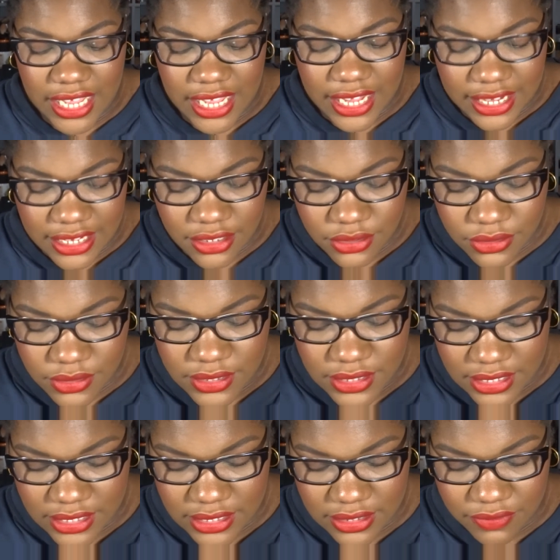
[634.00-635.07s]
I used
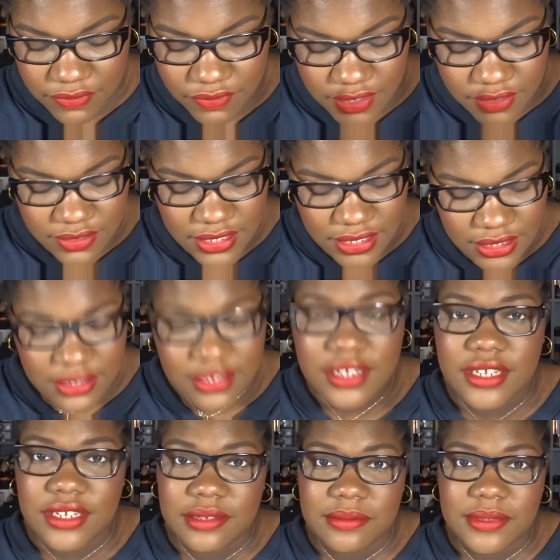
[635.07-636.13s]
it 15
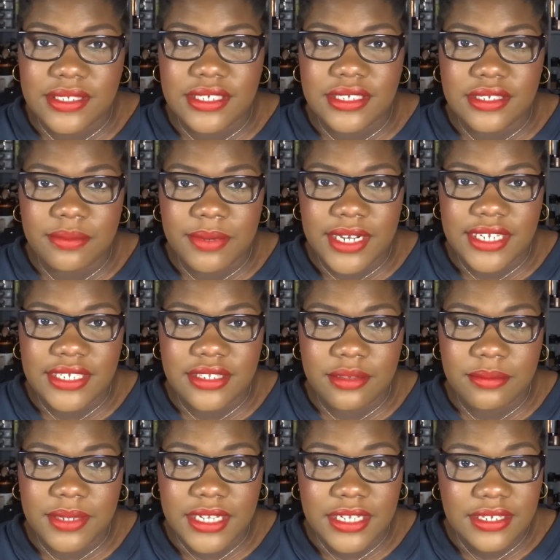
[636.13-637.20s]
times since my last
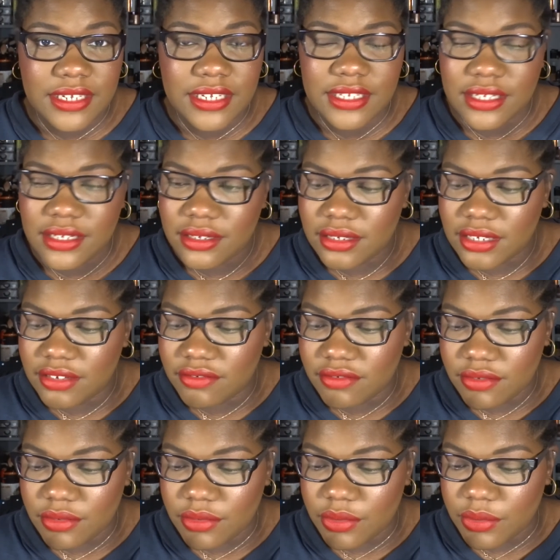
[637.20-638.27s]
update. It didn't
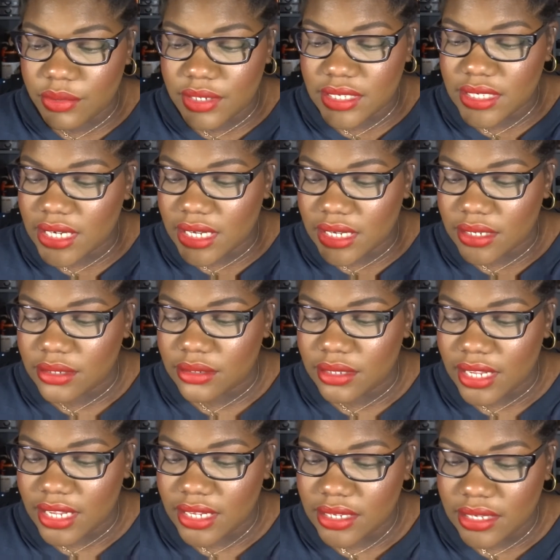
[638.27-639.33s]
even go down.
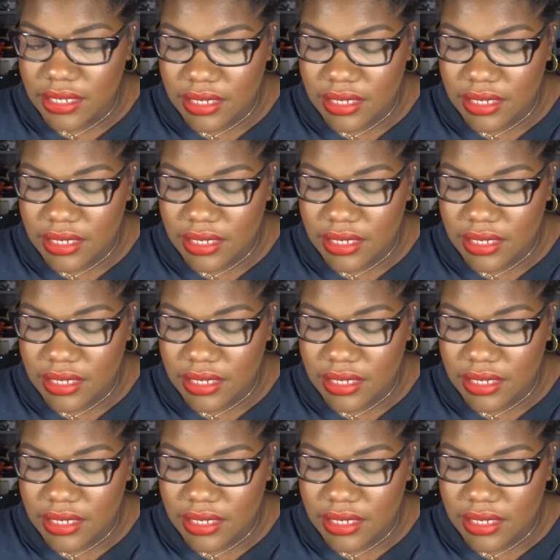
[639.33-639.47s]
Like,